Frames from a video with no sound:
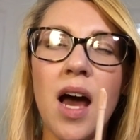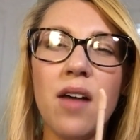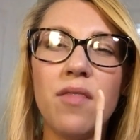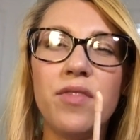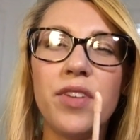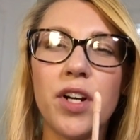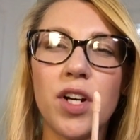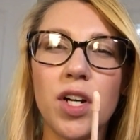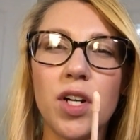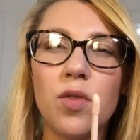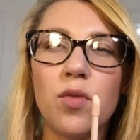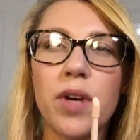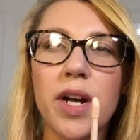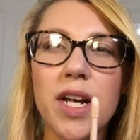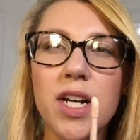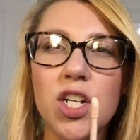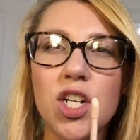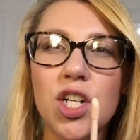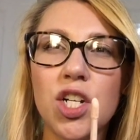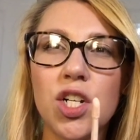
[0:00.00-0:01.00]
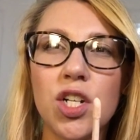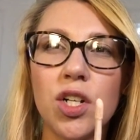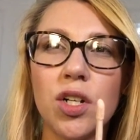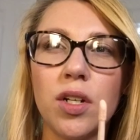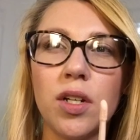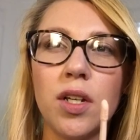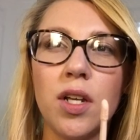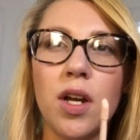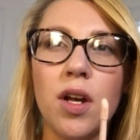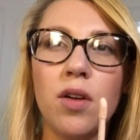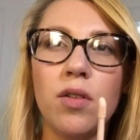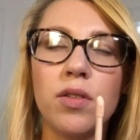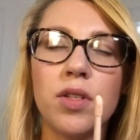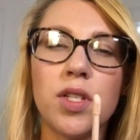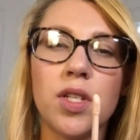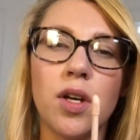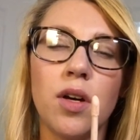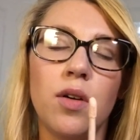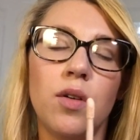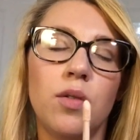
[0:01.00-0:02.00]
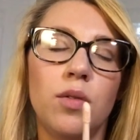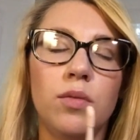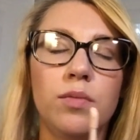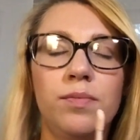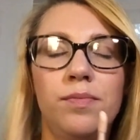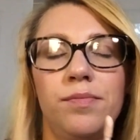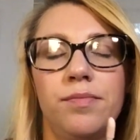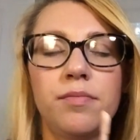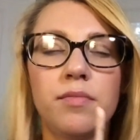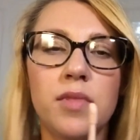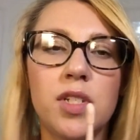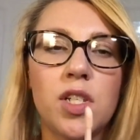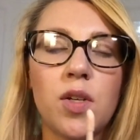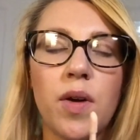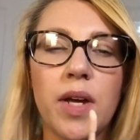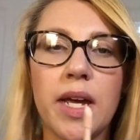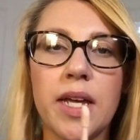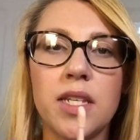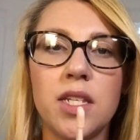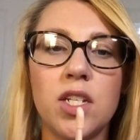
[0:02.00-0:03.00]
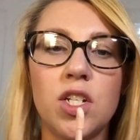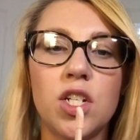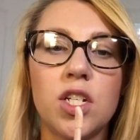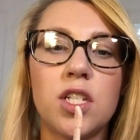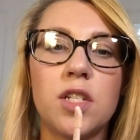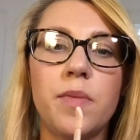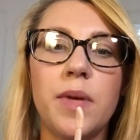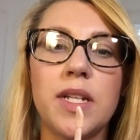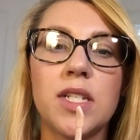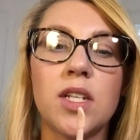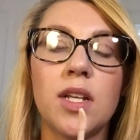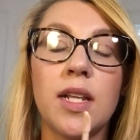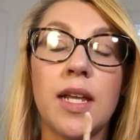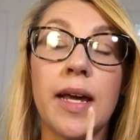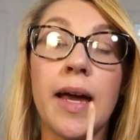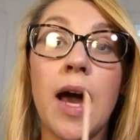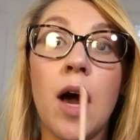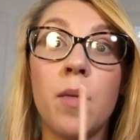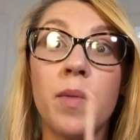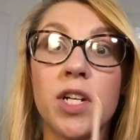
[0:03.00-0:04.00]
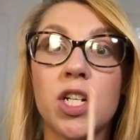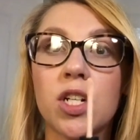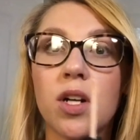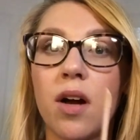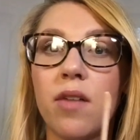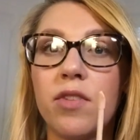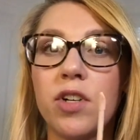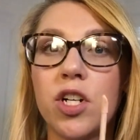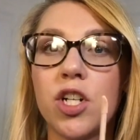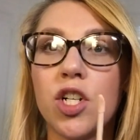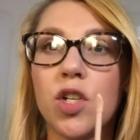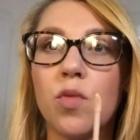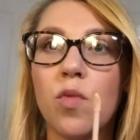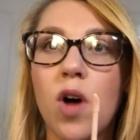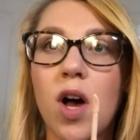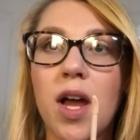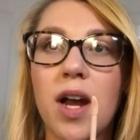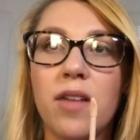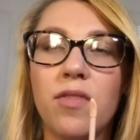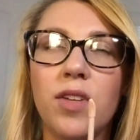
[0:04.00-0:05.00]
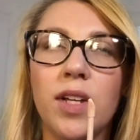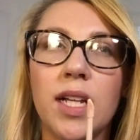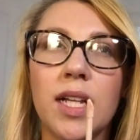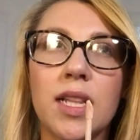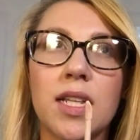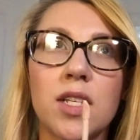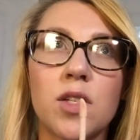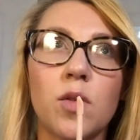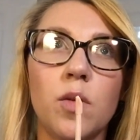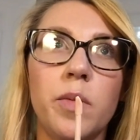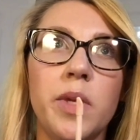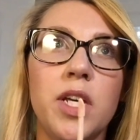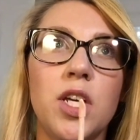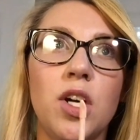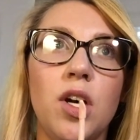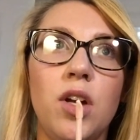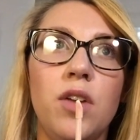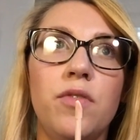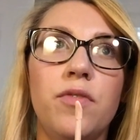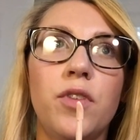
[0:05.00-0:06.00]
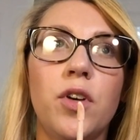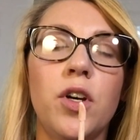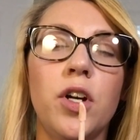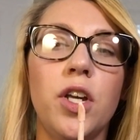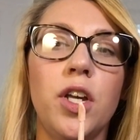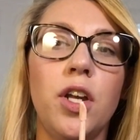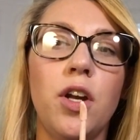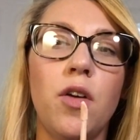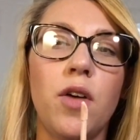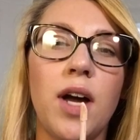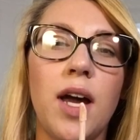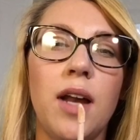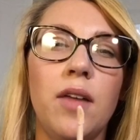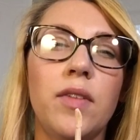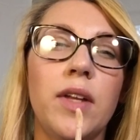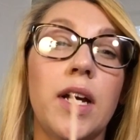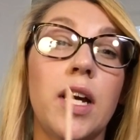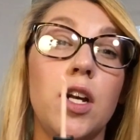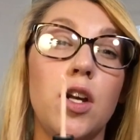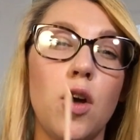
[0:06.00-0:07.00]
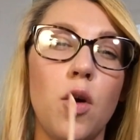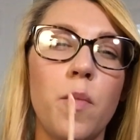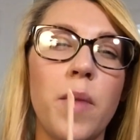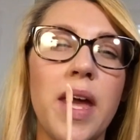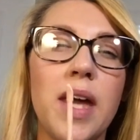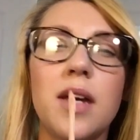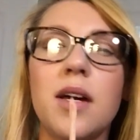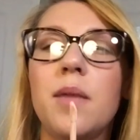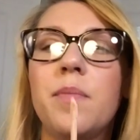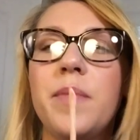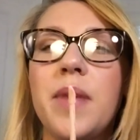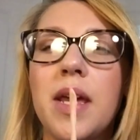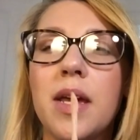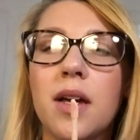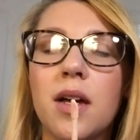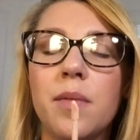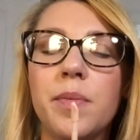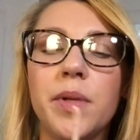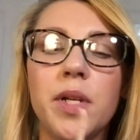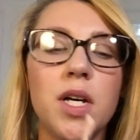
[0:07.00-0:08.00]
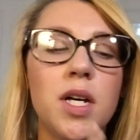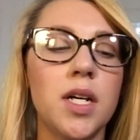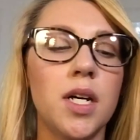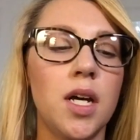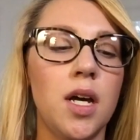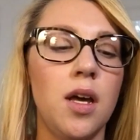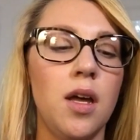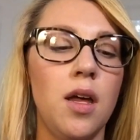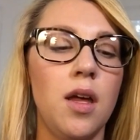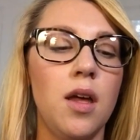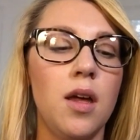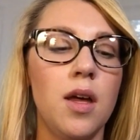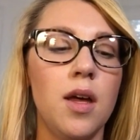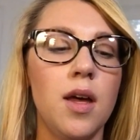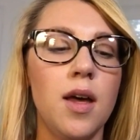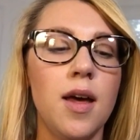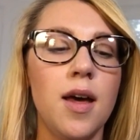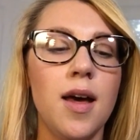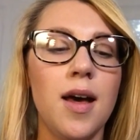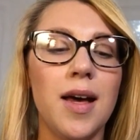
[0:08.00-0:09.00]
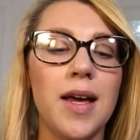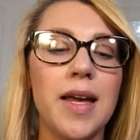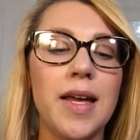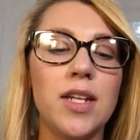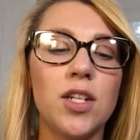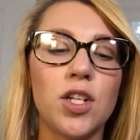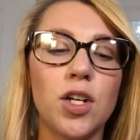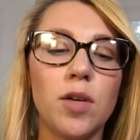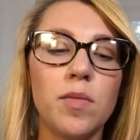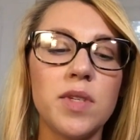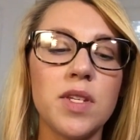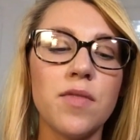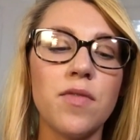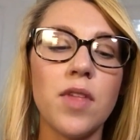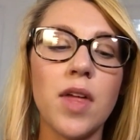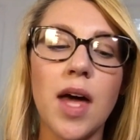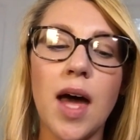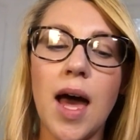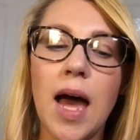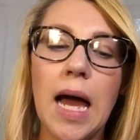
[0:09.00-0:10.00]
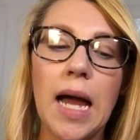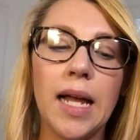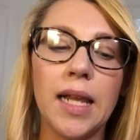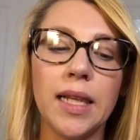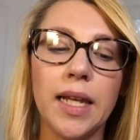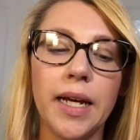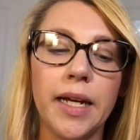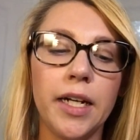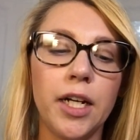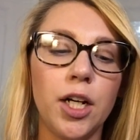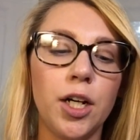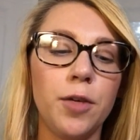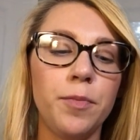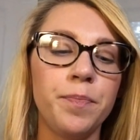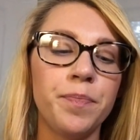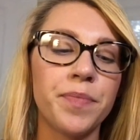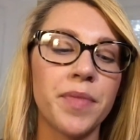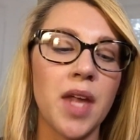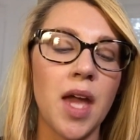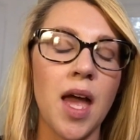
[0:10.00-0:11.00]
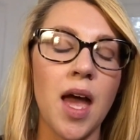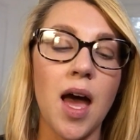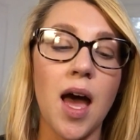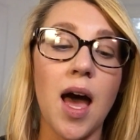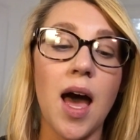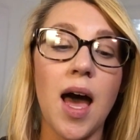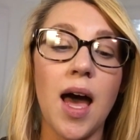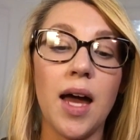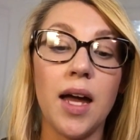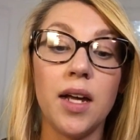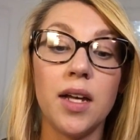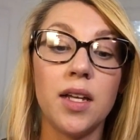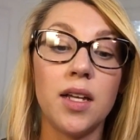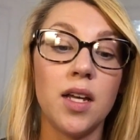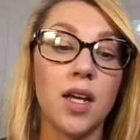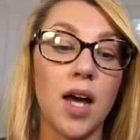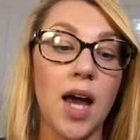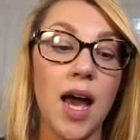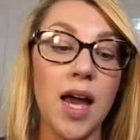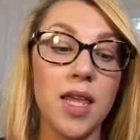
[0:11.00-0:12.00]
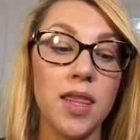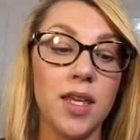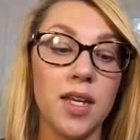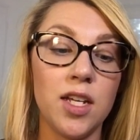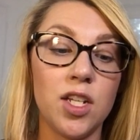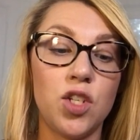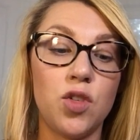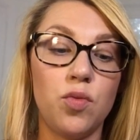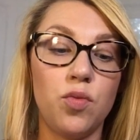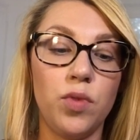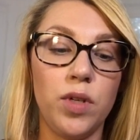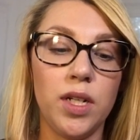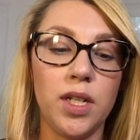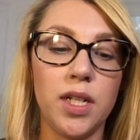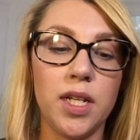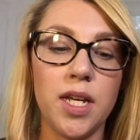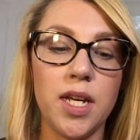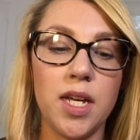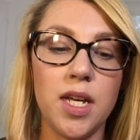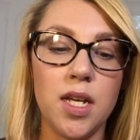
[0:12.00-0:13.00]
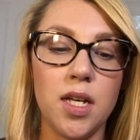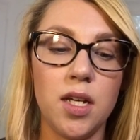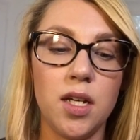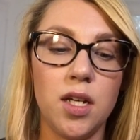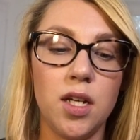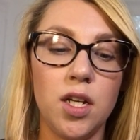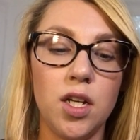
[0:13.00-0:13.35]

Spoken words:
very rich, you know, so I guess it just depends on like how much coverage you want. I feel like this would be good for, you know, kind of like a no makeup look. In terms of the highlighter, I think it's really